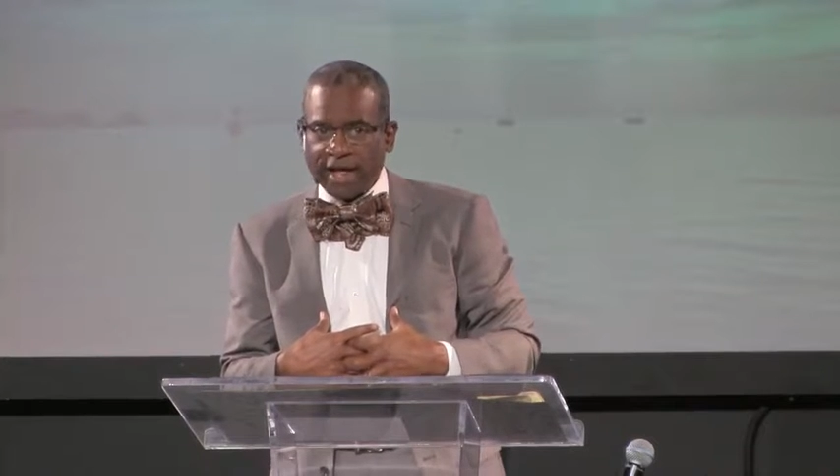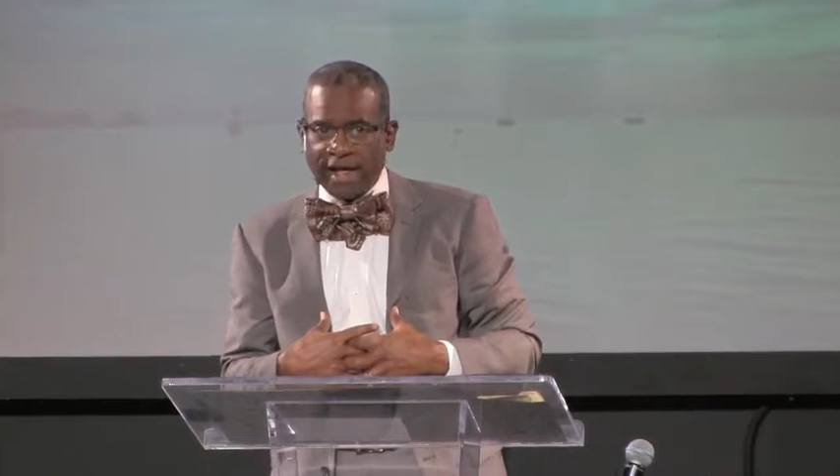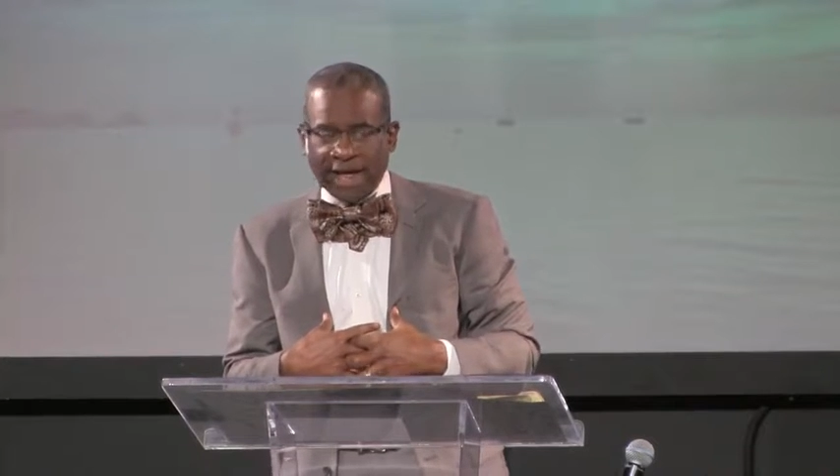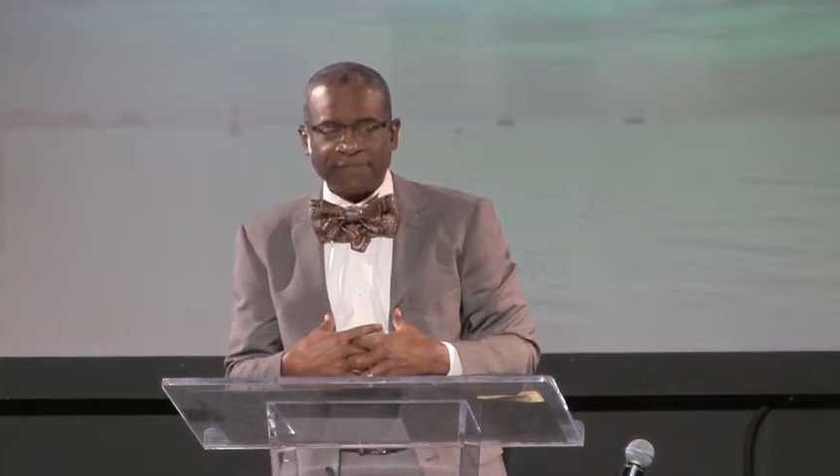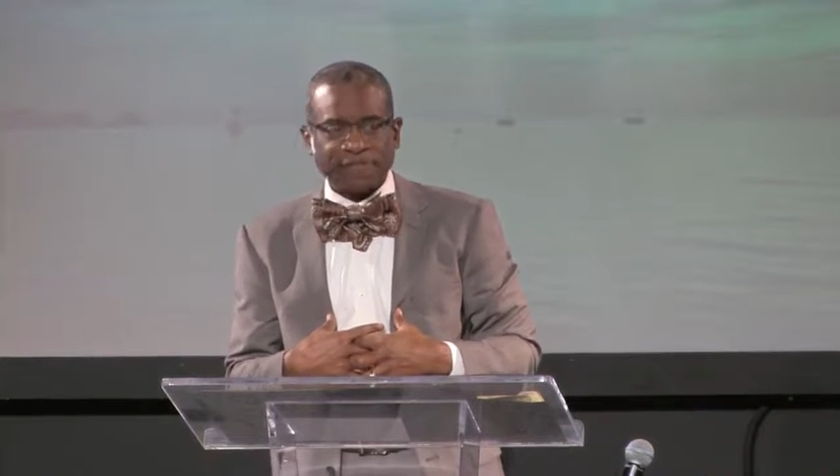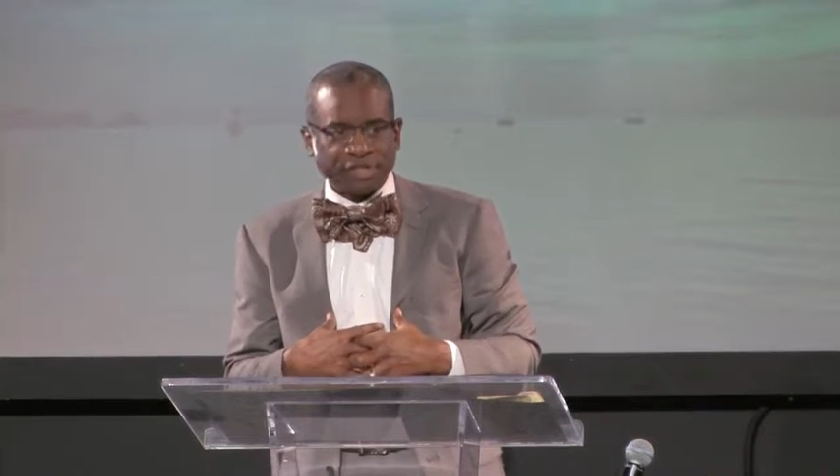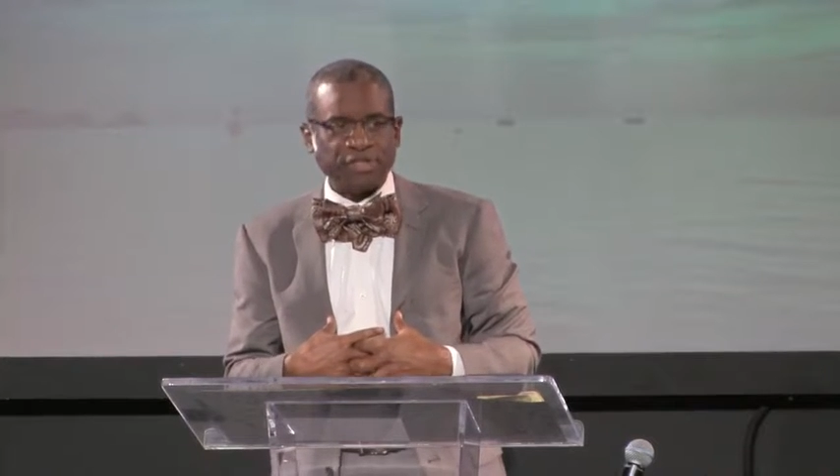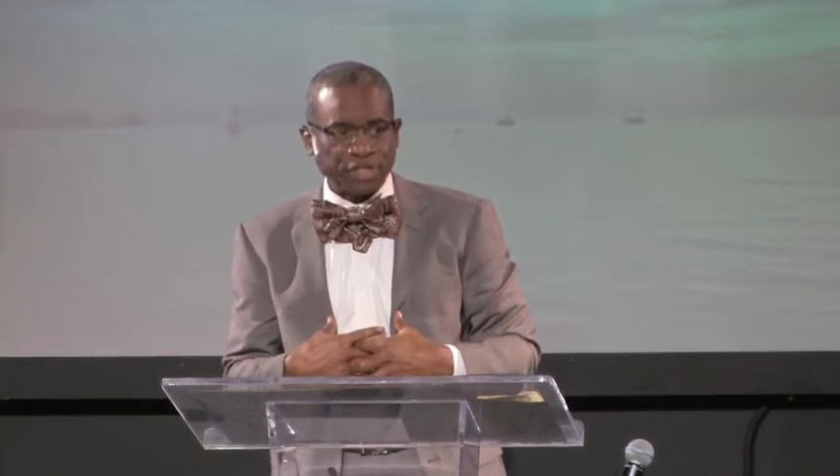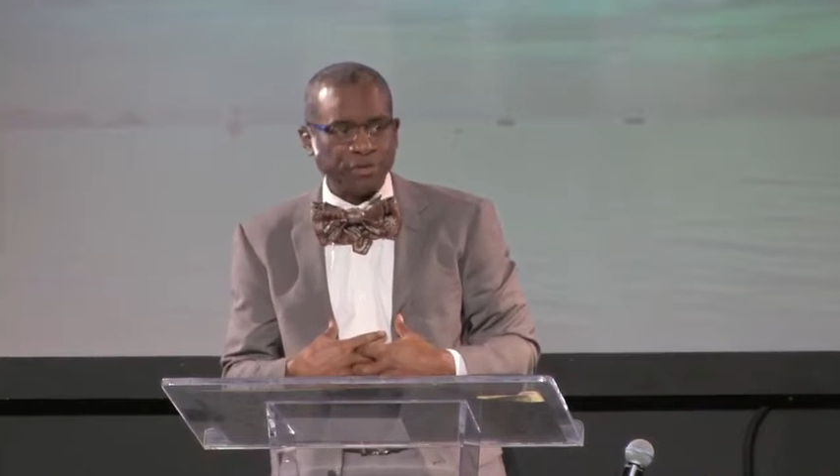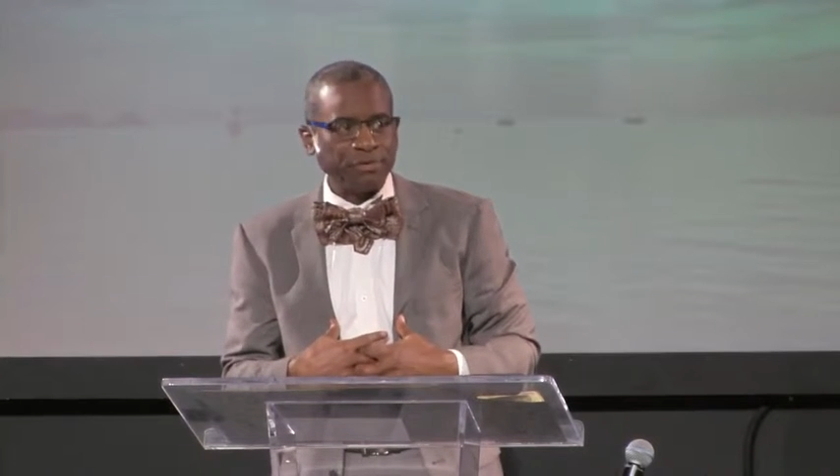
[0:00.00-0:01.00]
have to
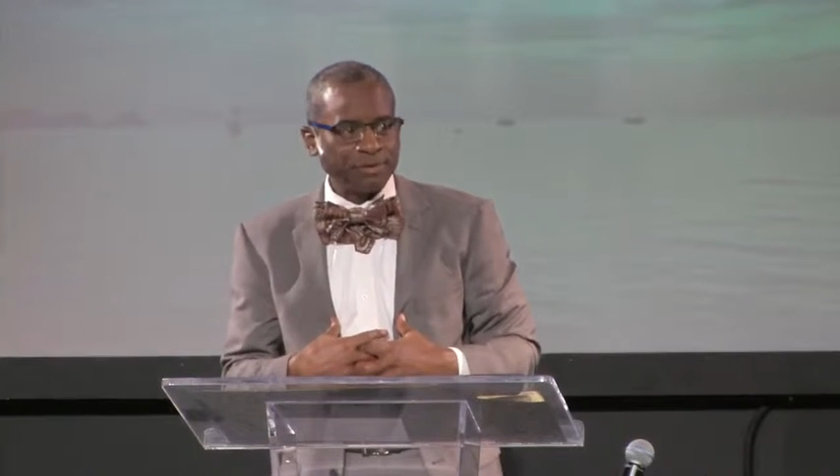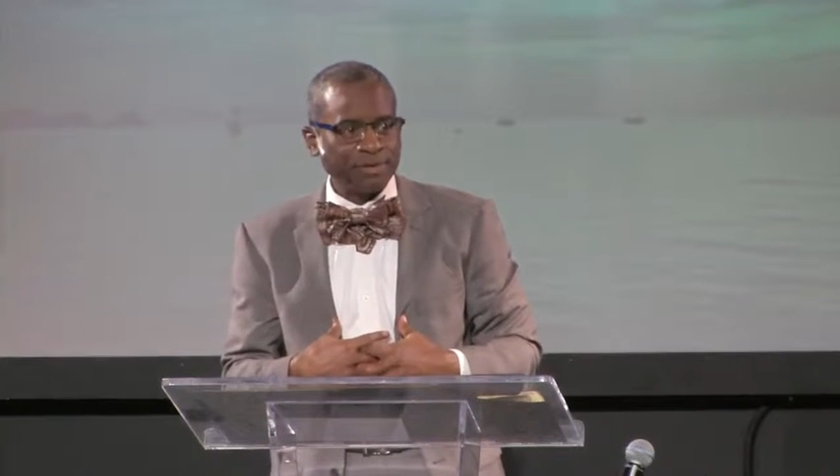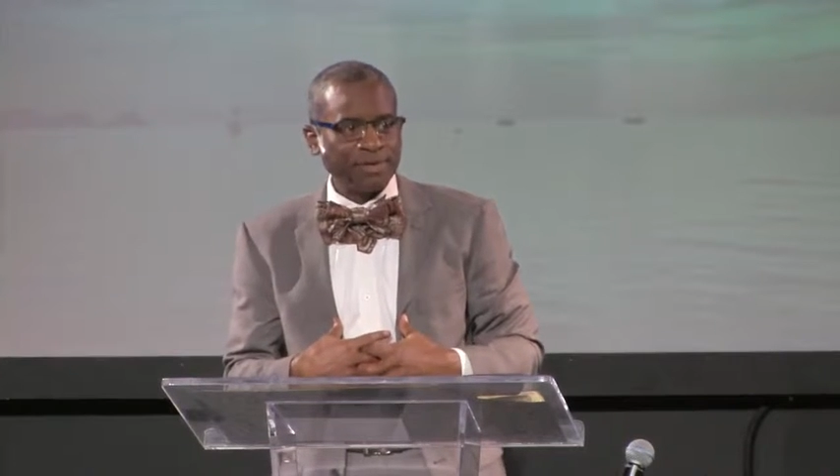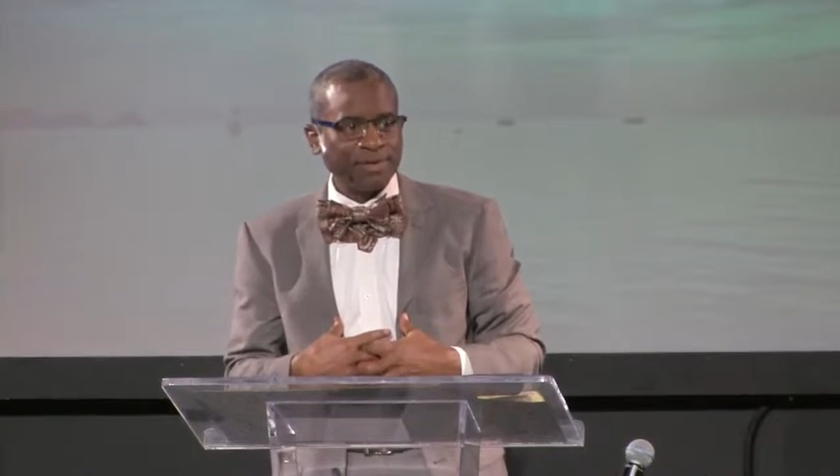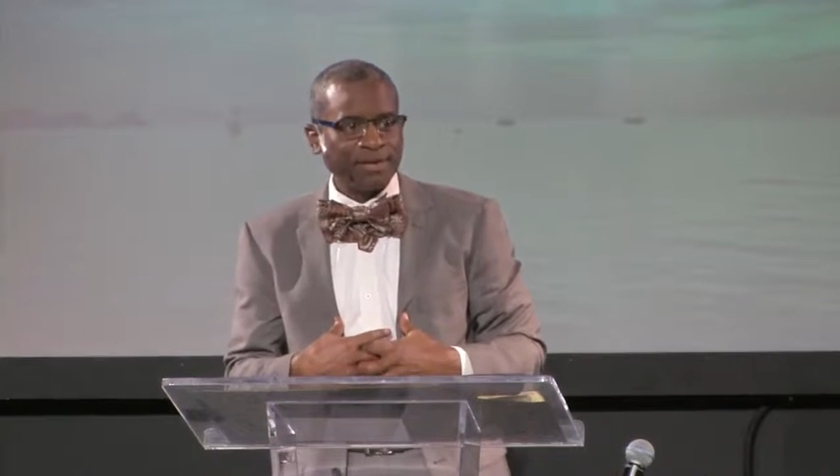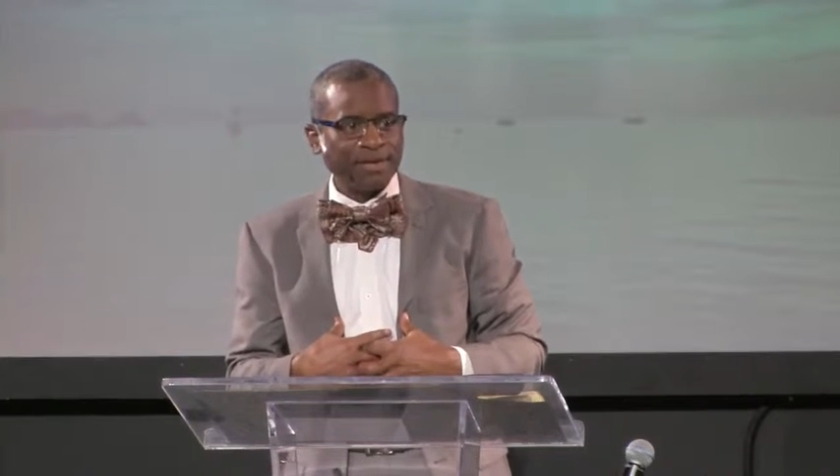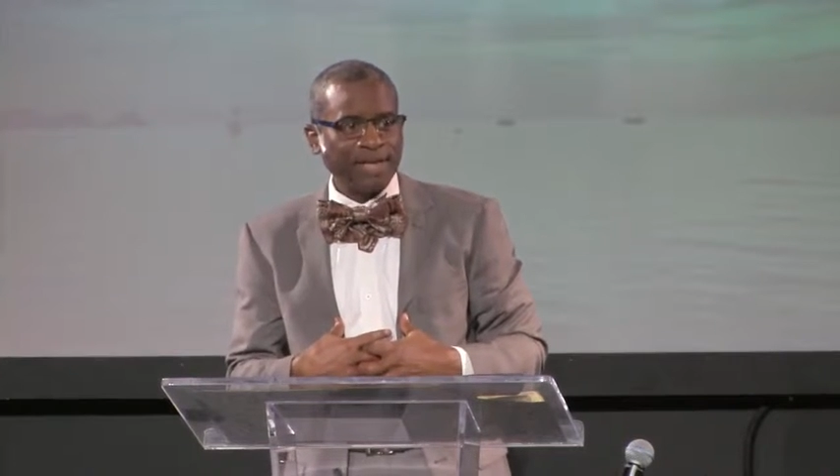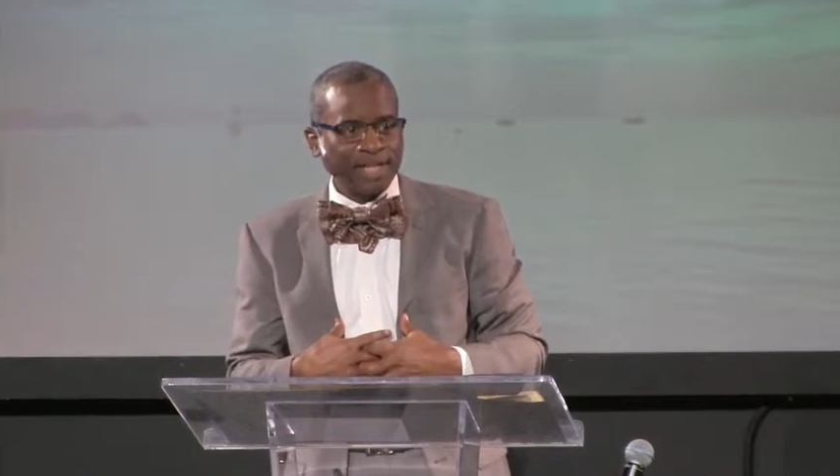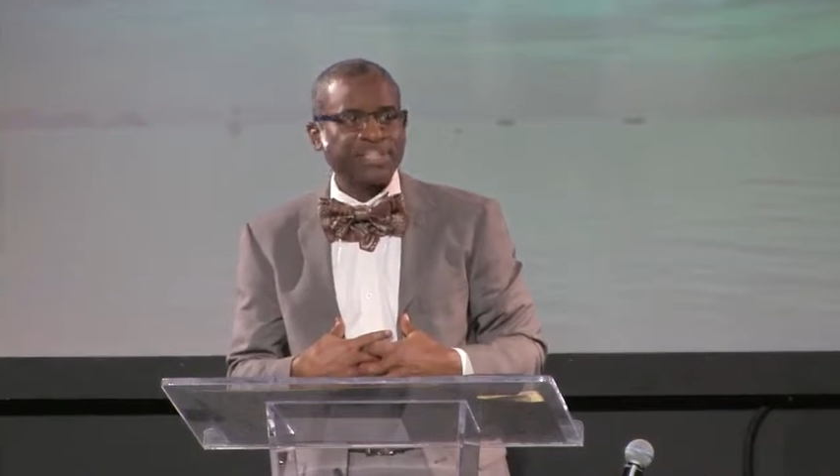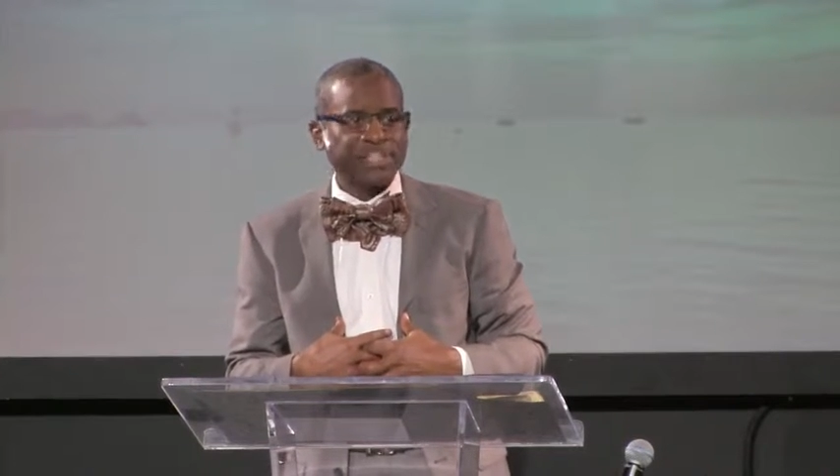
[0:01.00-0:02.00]
do
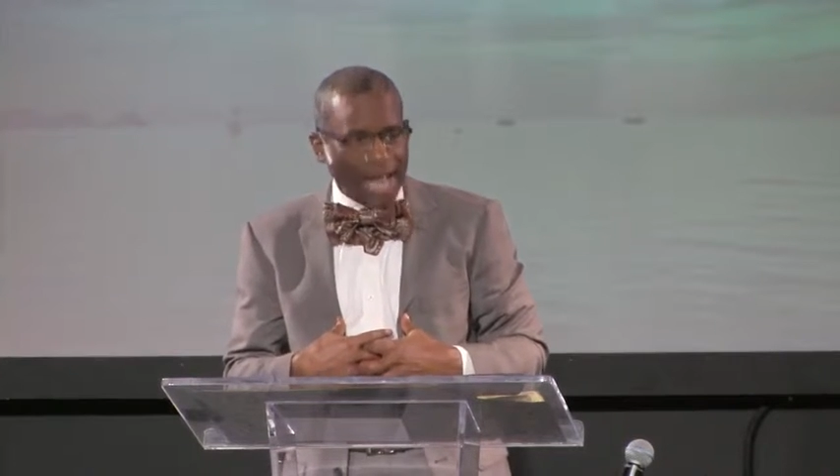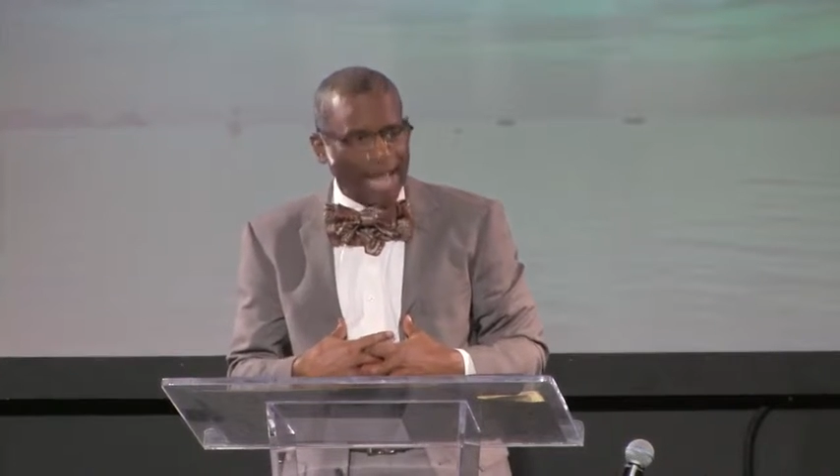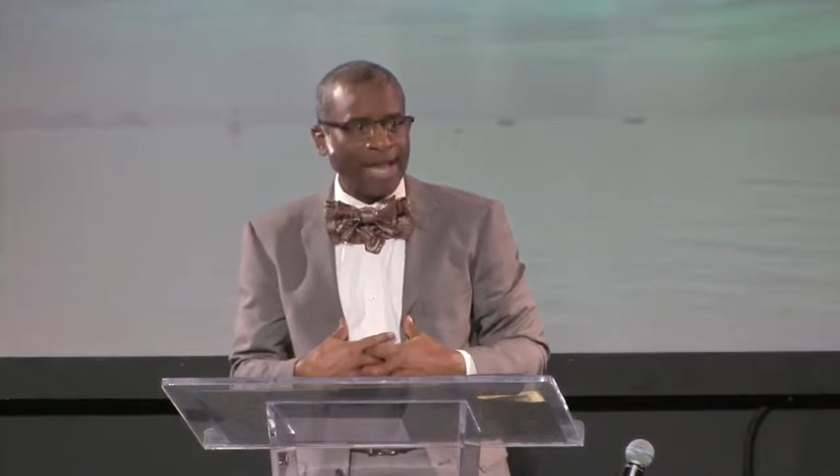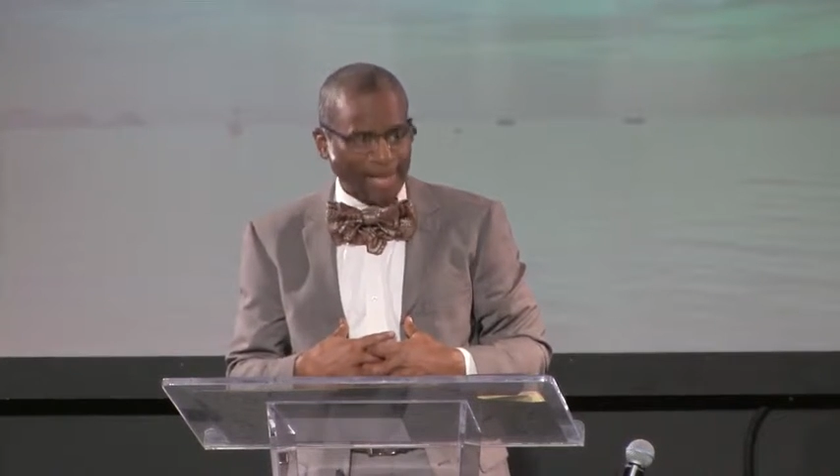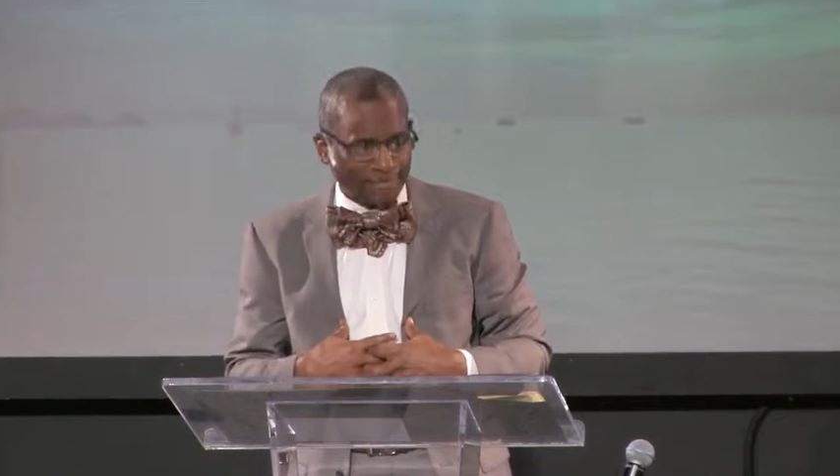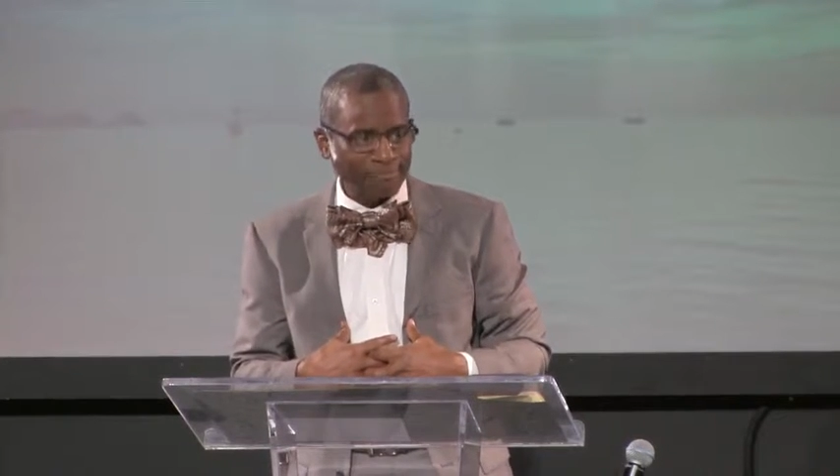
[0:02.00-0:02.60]
is shine.